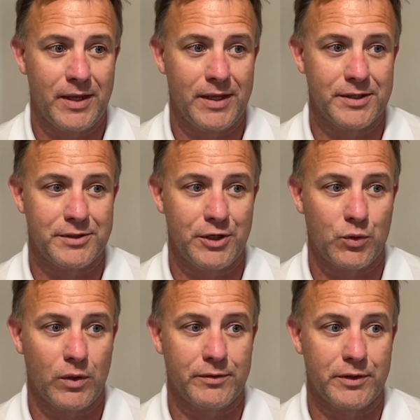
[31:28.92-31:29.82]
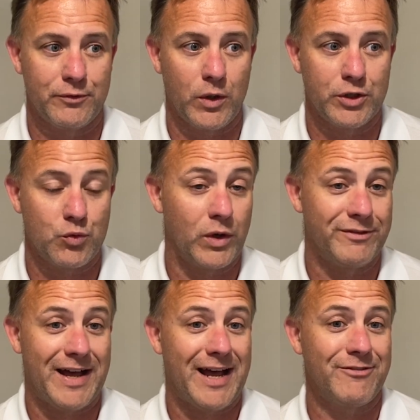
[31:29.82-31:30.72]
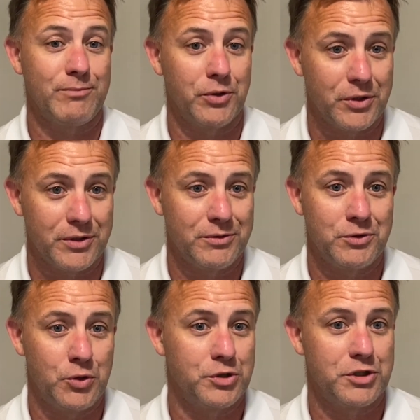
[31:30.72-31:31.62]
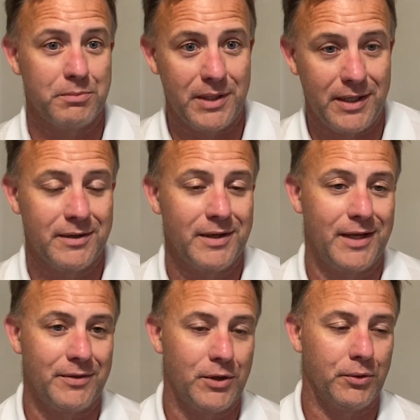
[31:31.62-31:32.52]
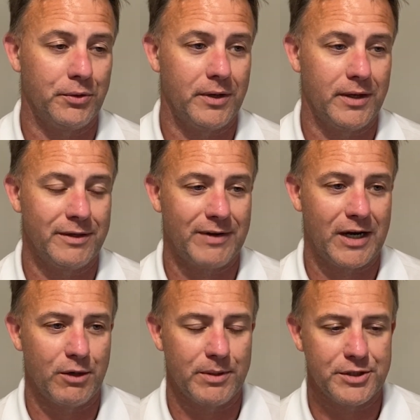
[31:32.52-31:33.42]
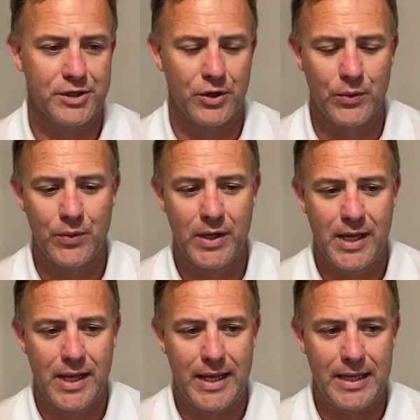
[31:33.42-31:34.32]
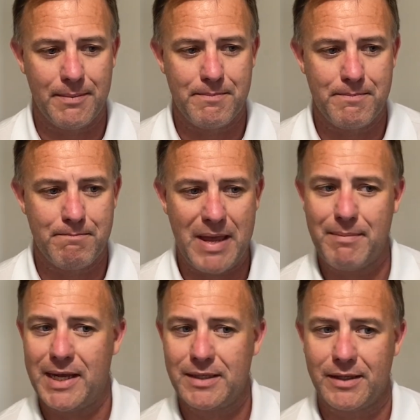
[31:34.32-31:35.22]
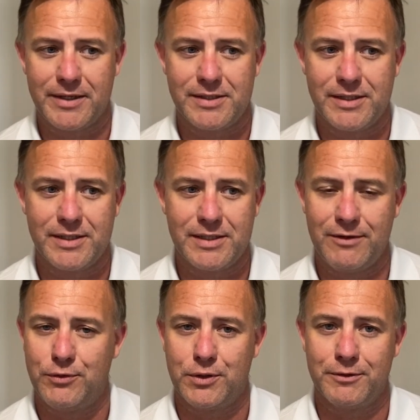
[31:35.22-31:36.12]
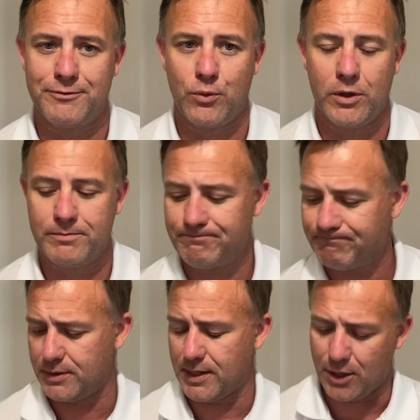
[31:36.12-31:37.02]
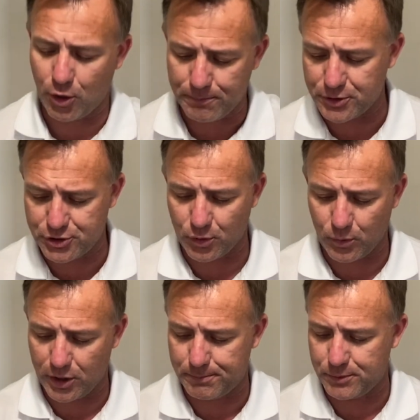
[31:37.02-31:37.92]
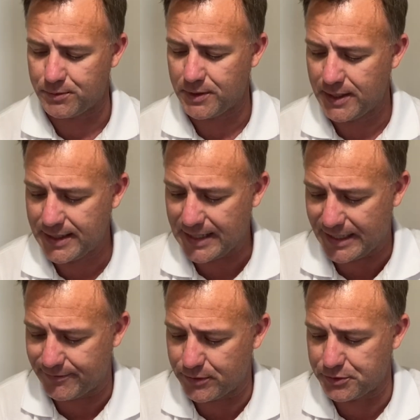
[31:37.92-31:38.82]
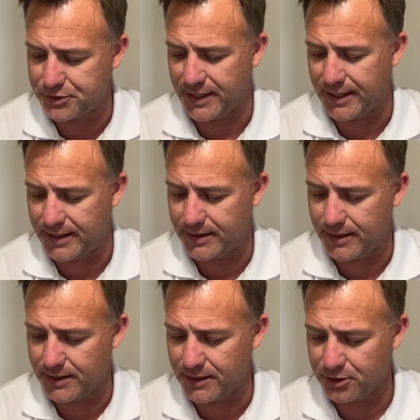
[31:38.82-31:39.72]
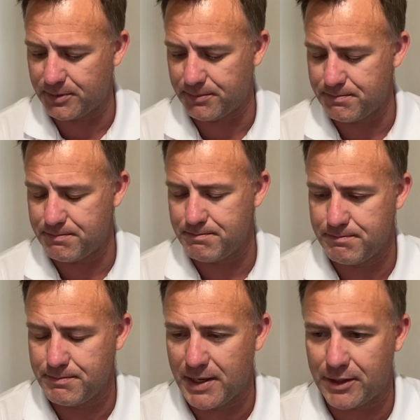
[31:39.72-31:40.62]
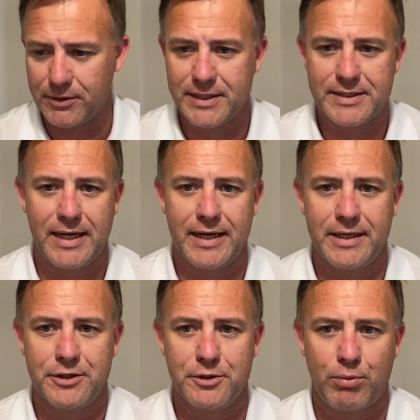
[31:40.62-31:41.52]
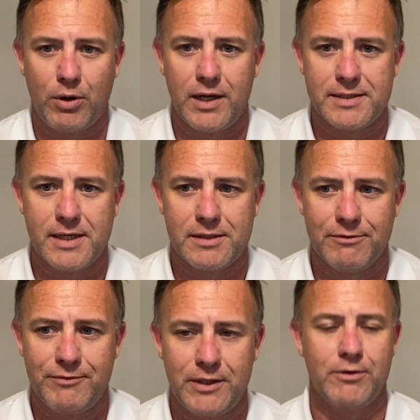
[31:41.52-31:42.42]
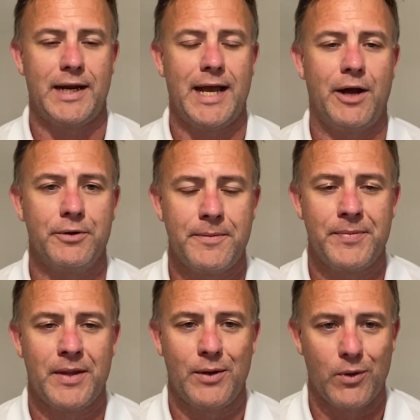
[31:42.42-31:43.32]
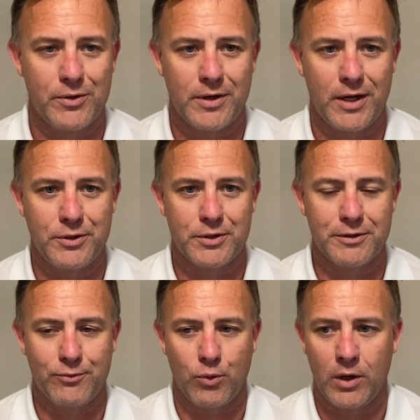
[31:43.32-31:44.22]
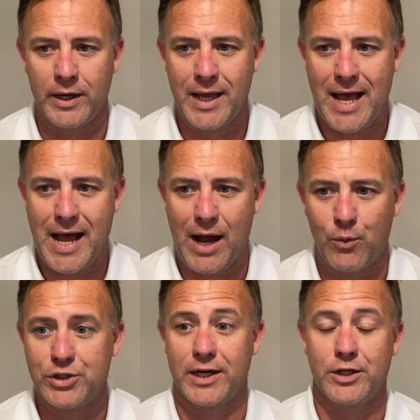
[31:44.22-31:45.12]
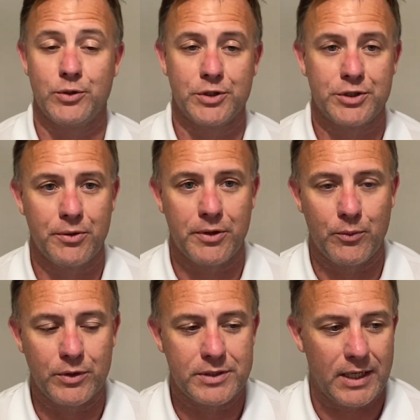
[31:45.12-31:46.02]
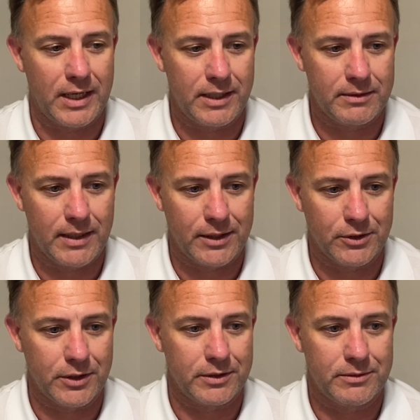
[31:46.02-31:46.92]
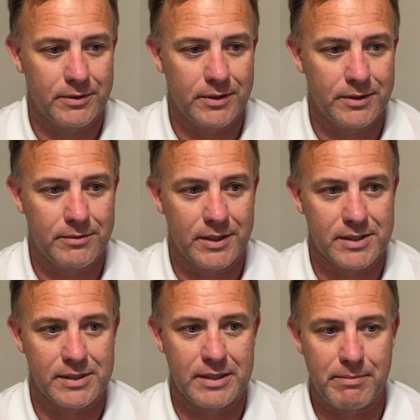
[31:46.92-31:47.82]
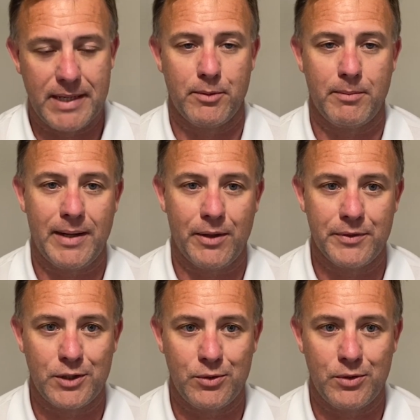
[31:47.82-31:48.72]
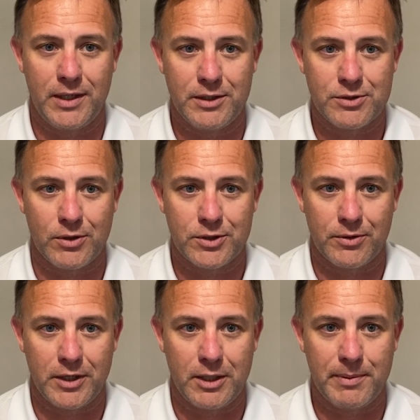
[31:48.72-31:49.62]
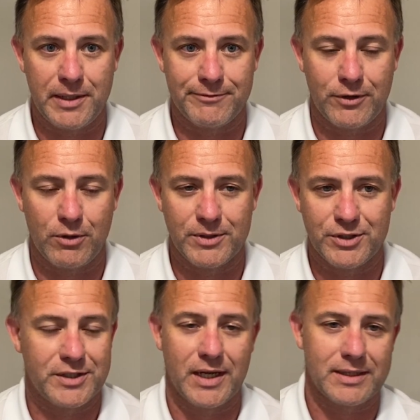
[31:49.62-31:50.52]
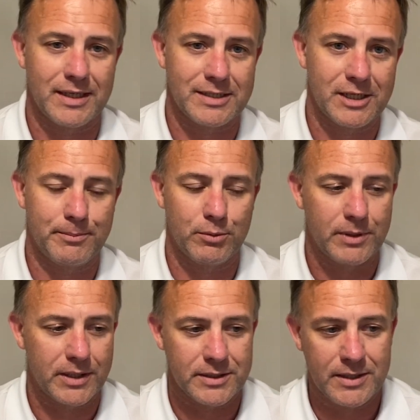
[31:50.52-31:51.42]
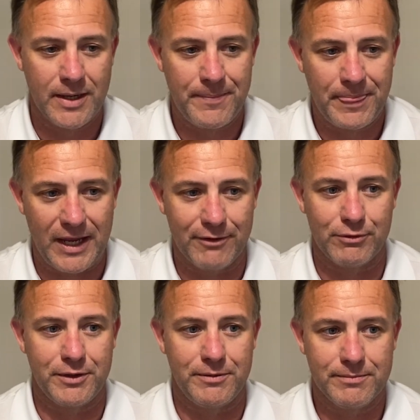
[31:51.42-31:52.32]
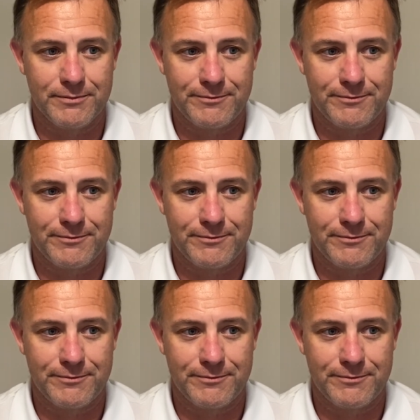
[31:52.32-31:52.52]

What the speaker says: is the equivalent of what 25 million used to be in the old environment. So it may make a lot of sense if you can afford it. I hope this show will help you kind of understand a little bit better insight into the process of figuring out whether or not you can afford it. I wish I could do a show that would say, hey, look, this is the minimum amount that you need to start your own independent firm. It's just not that simple, because every